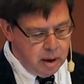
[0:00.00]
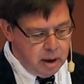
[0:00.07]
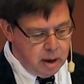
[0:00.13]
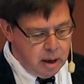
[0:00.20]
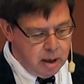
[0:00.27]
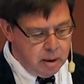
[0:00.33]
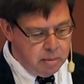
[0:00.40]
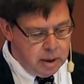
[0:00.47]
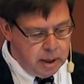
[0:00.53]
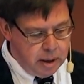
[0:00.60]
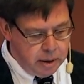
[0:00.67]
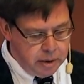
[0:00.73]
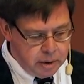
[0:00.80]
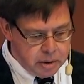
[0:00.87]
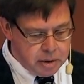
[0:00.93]
and
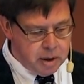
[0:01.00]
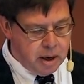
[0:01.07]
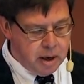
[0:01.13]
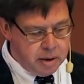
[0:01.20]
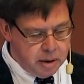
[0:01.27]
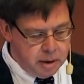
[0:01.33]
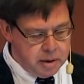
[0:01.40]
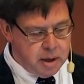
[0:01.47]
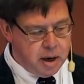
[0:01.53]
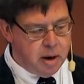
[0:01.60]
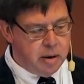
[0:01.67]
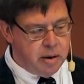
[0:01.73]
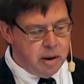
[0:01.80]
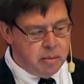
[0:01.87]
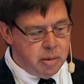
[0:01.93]
understand and
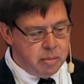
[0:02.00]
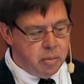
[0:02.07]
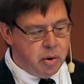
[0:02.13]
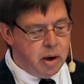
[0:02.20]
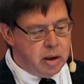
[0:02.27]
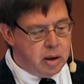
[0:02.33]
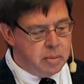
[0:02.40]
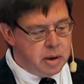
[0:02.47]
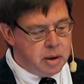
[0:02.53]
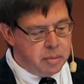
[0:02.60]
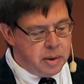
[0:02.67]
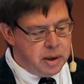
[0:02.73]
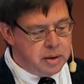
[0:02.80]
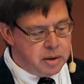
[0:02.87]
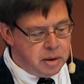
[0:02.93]
tear them and break them into
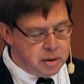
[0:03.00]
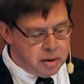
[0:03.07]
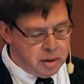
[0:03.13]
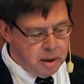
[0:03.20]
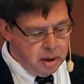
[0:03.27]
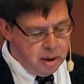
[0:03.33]
pieces.